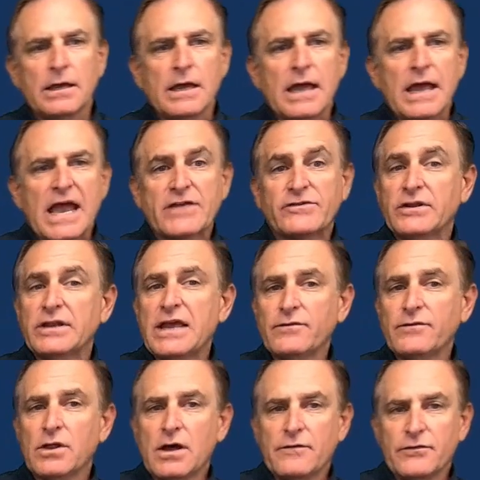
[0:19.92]
As a
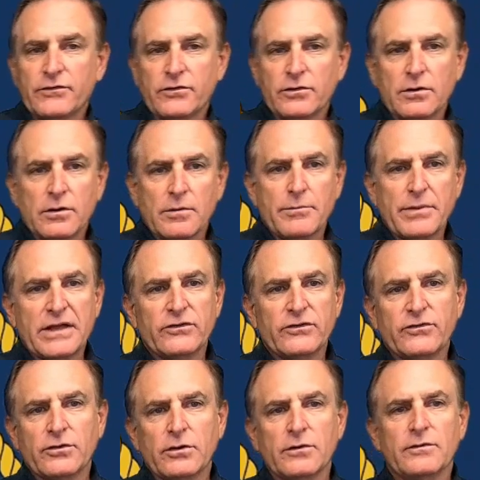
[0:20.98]
naval officer, Ben
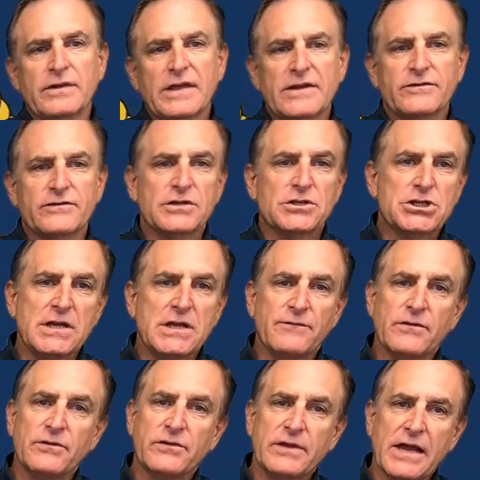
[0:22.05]
served as the Chief
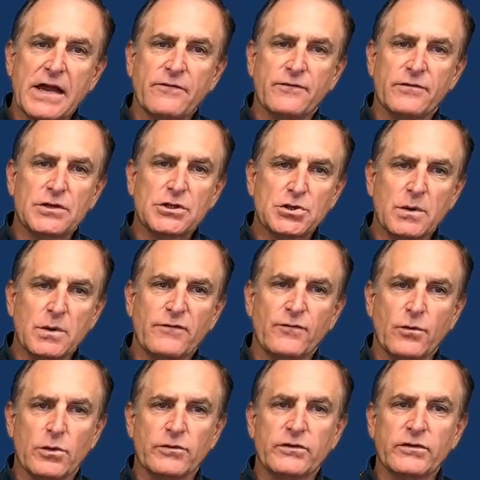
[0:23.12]
of Staff for the Joint
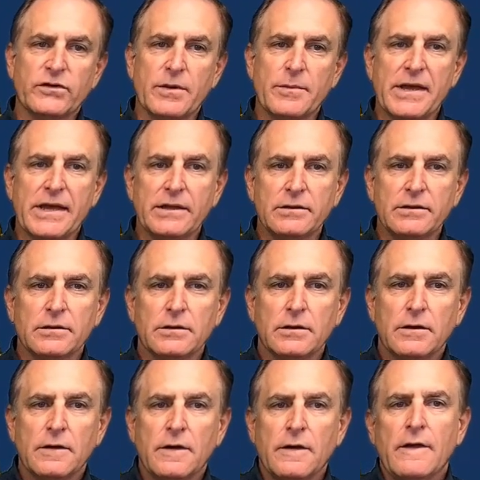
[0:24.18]
Forces Command,
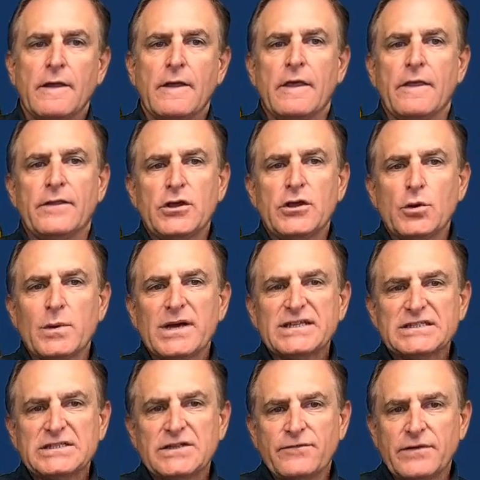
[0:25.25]
the
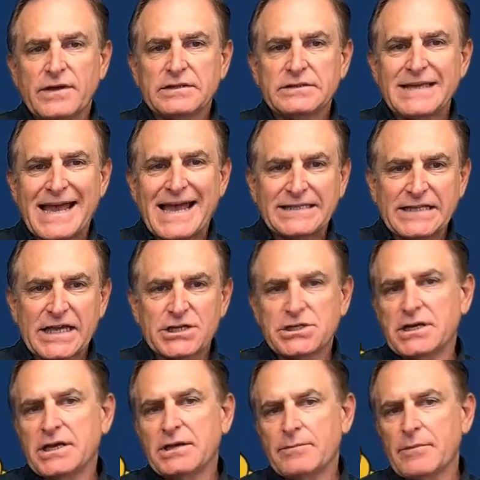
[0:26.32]
U.S. Defense
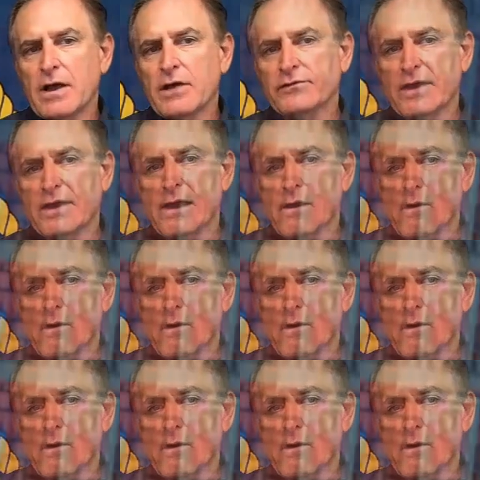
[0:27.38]
Attaché in Moscow,